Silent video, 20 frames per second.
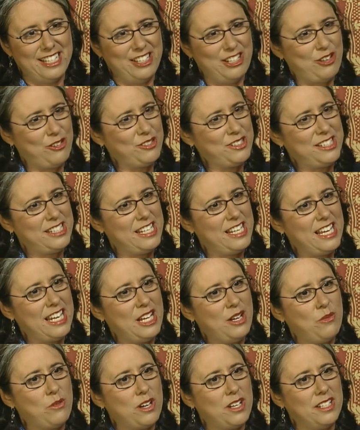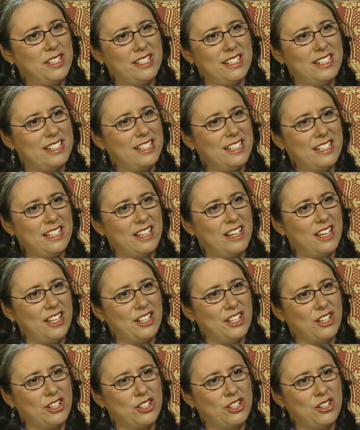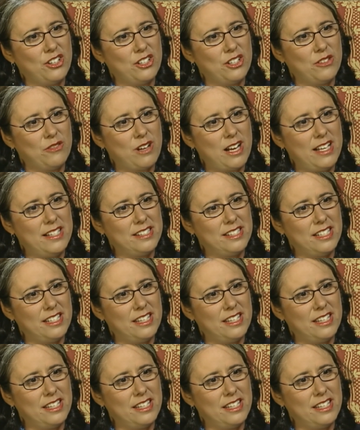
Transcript: you don't see anyone on our current horizon.